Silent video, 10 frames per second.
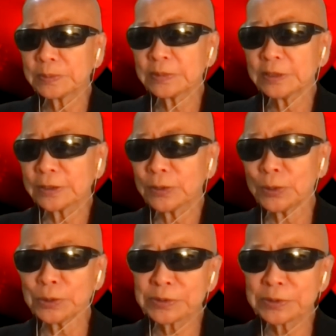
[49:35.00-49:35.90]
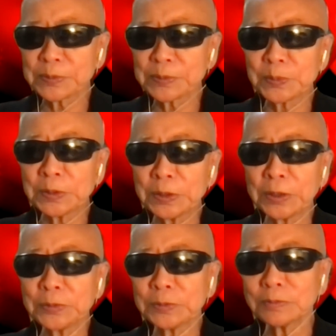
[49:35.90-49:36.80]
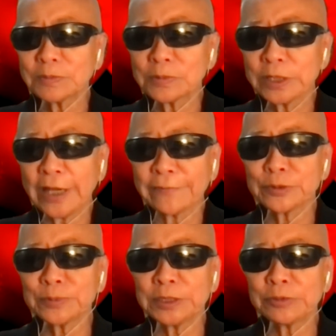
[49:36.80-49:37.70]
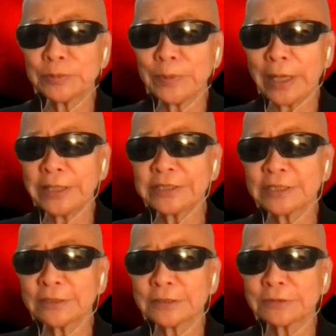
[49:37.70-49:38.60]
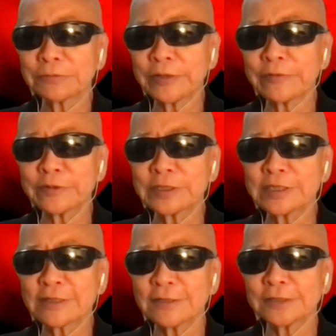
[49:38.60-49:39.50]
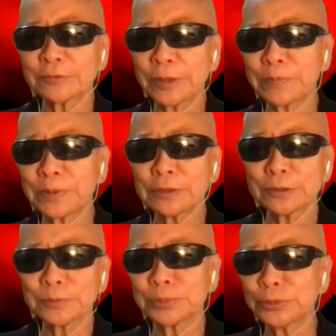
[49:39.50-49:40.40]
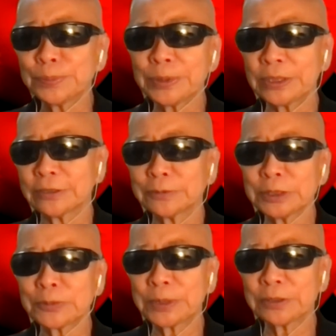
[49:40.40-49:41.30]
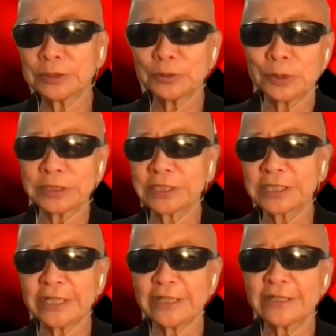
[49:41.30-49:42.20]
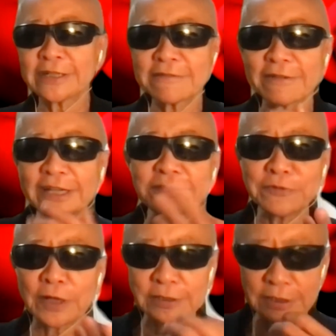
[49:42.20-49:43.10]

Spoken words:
of course, we have to be reminded of the reference of the red pill or blue pill, which pill you want to take, right? From